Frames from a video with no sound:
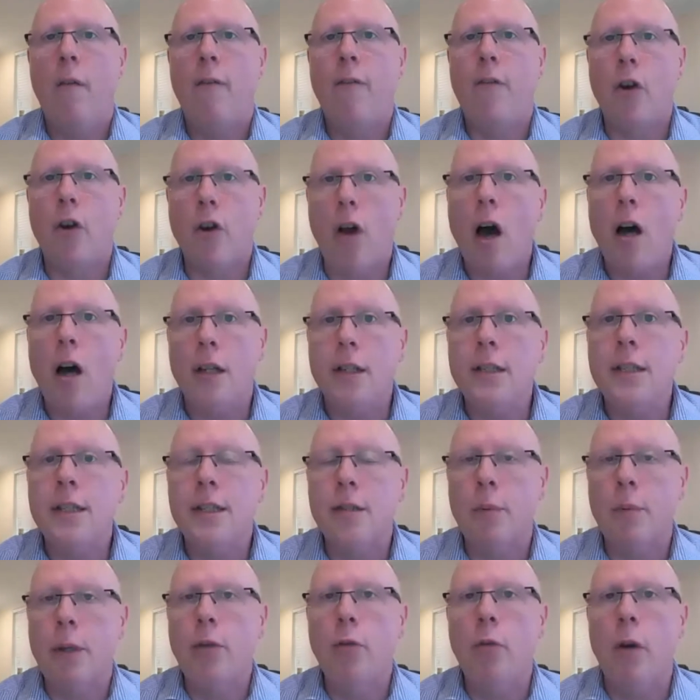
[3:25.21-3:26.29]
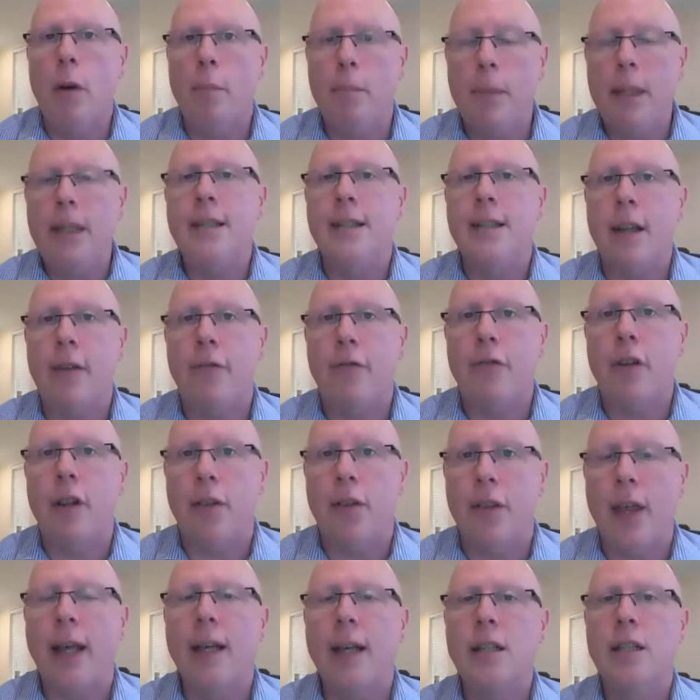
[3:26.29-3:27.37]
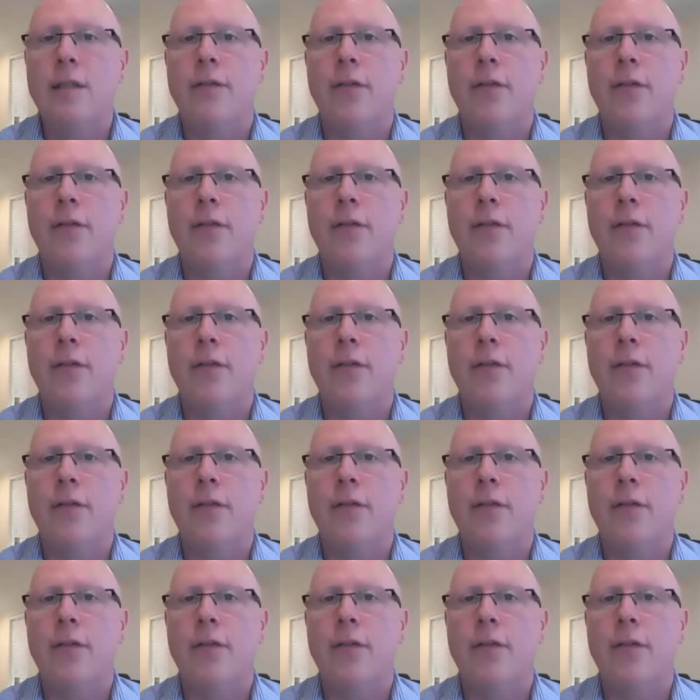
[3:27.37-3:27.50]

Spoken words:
for us, we know it means different things